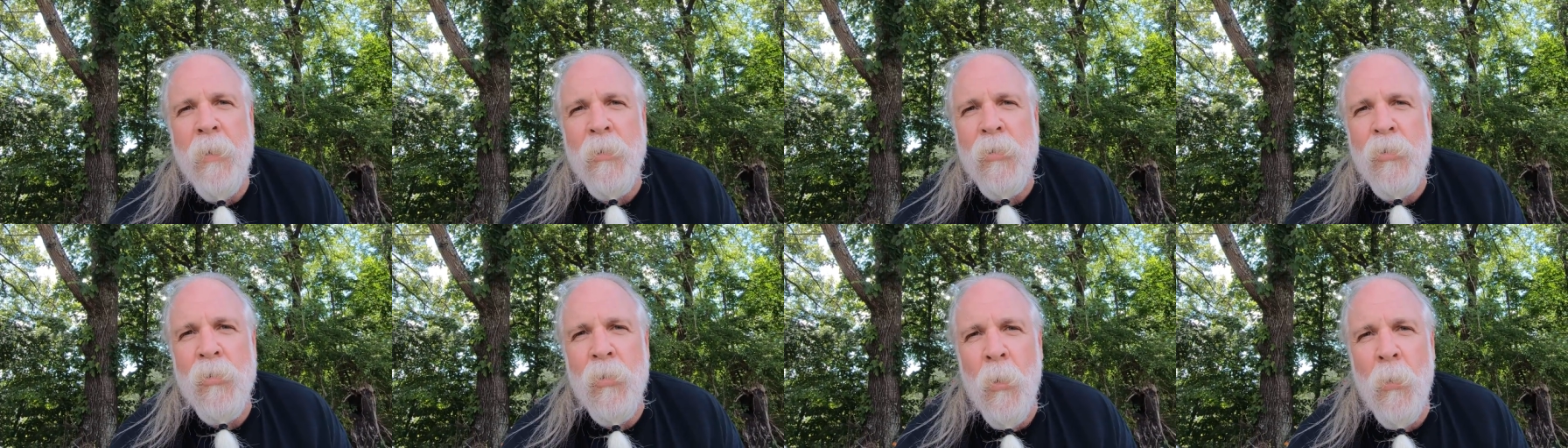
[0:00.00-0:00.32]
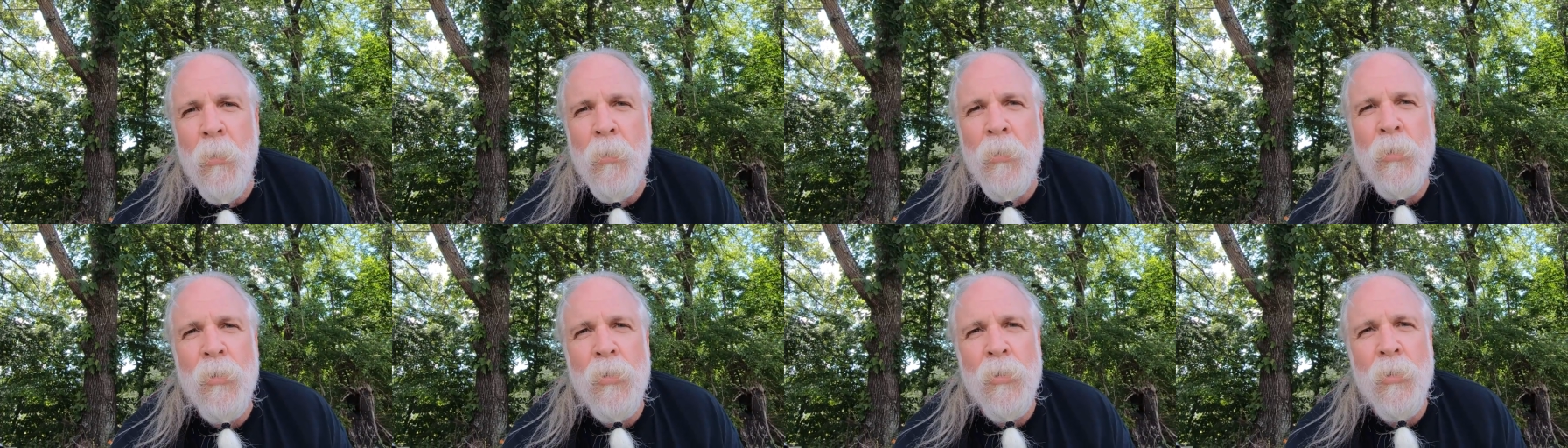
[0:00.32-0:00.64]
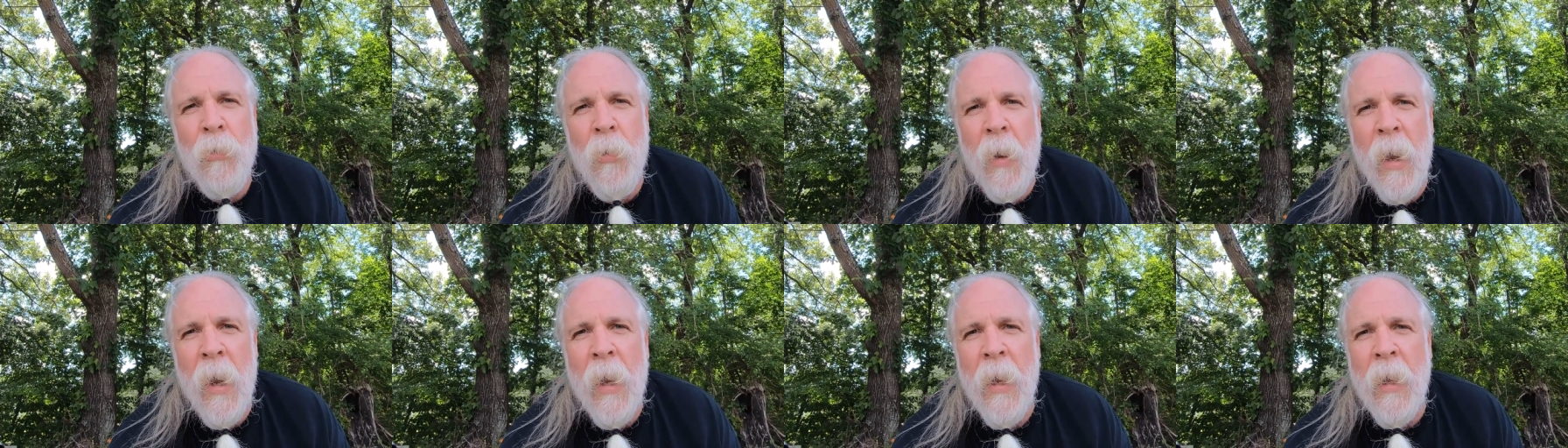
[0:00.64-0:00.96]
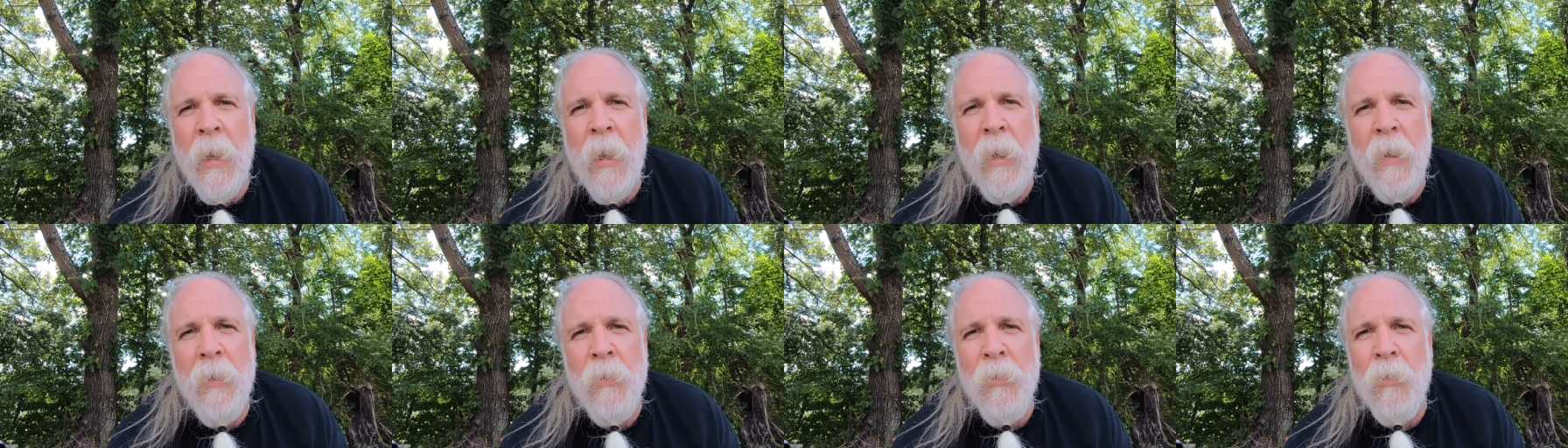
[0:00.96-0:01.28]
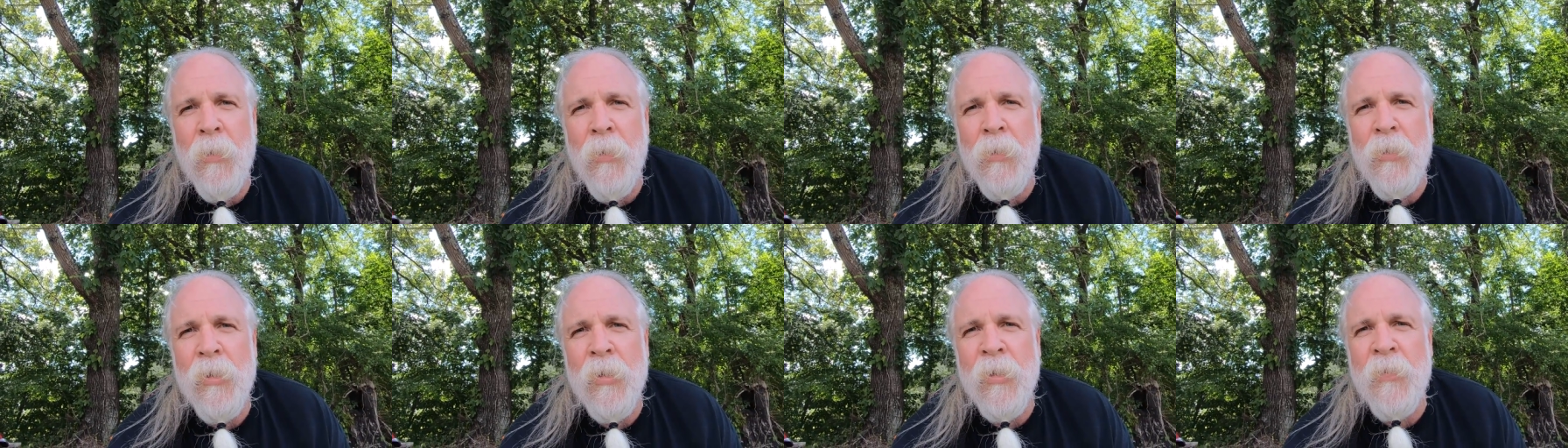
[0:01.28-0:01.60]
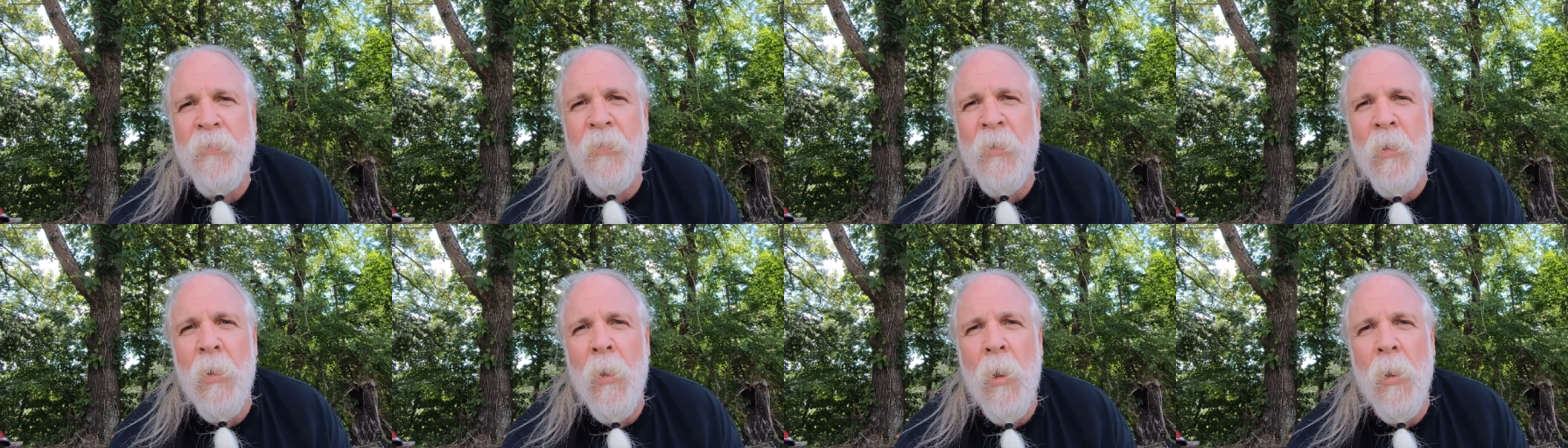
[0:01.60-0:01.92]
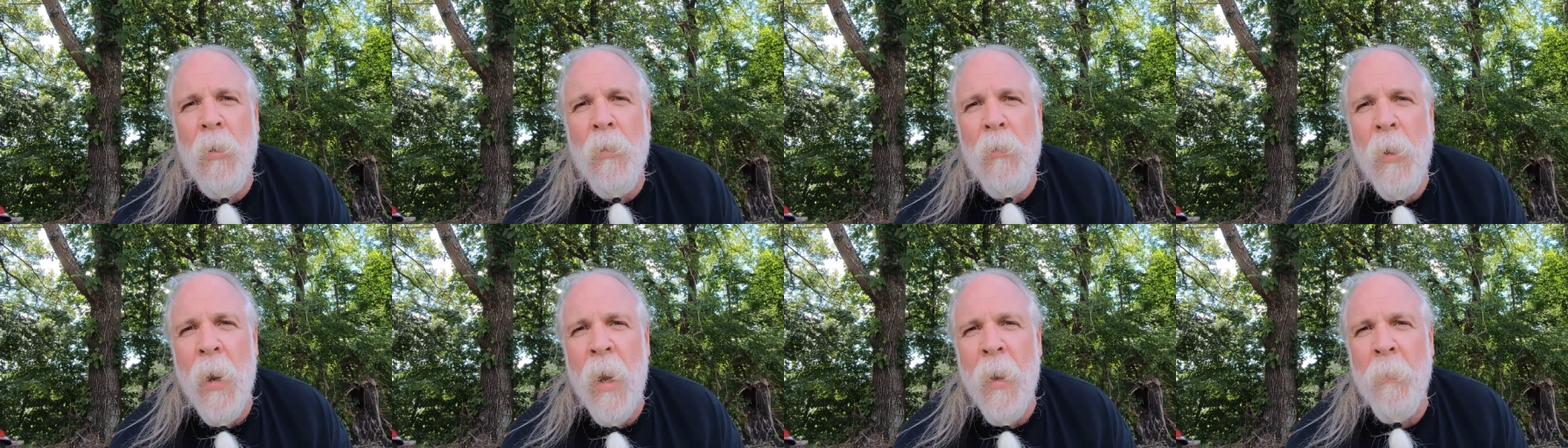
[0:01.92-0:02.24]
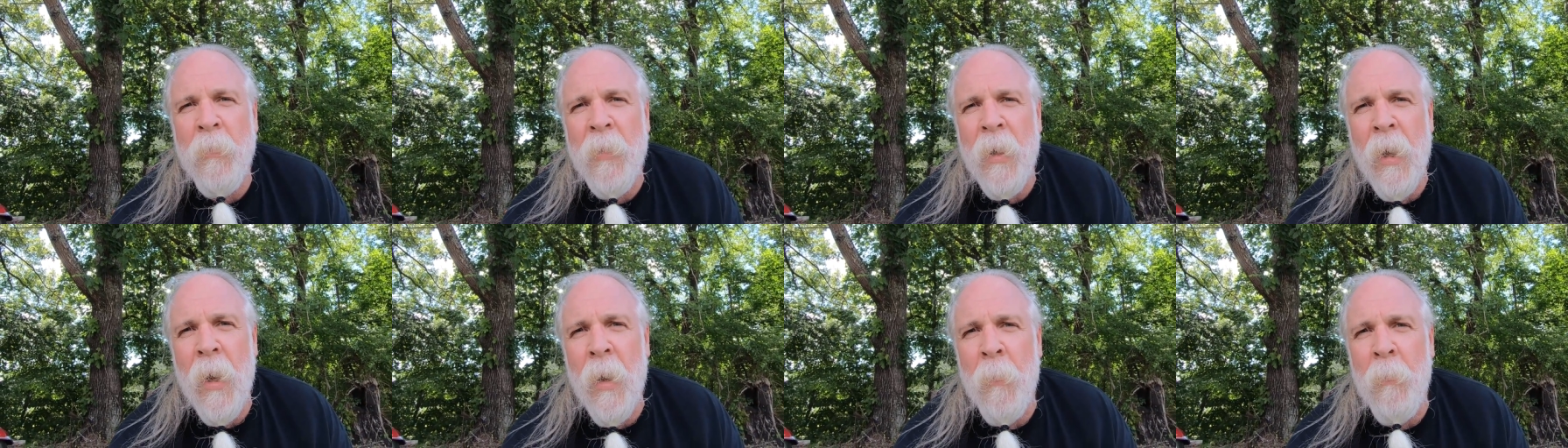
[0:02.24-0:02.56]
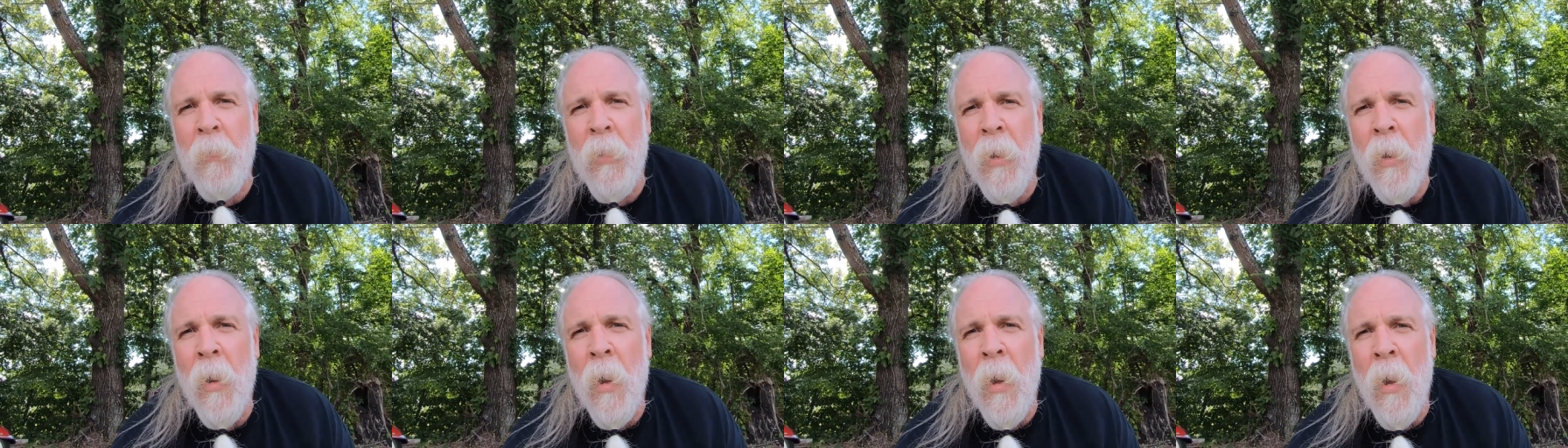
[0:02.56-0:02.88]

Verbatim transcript: your shoulders are aching or you just feel all cramped up?